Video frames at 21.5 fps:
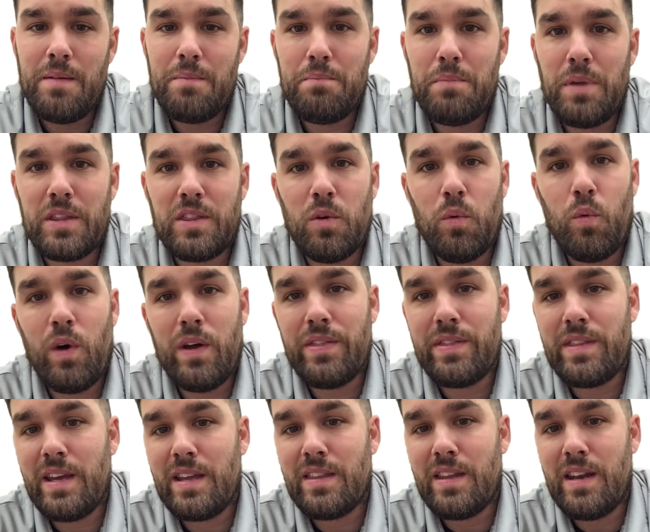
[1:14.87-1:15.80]
But the one
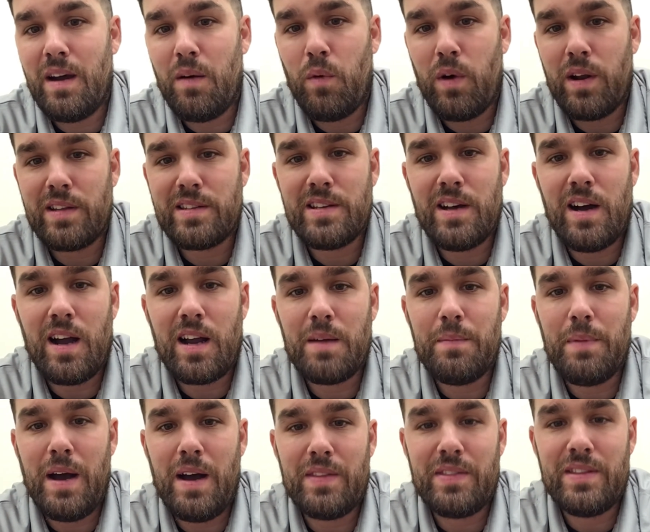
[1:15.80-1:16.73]
thing that I want to talk
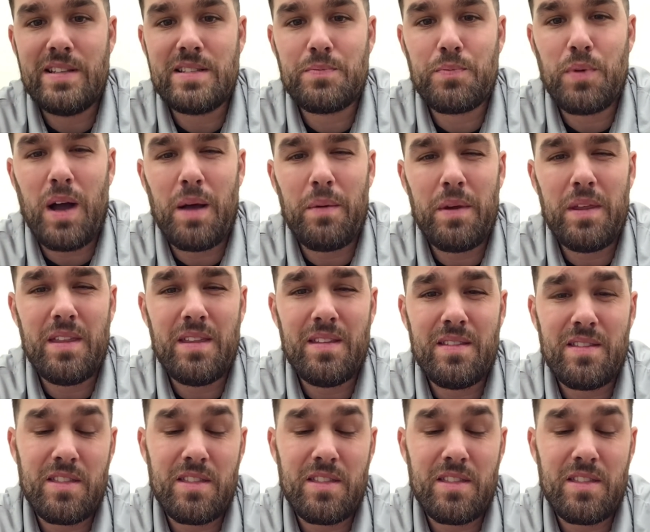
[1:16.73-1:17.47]
about that's probably the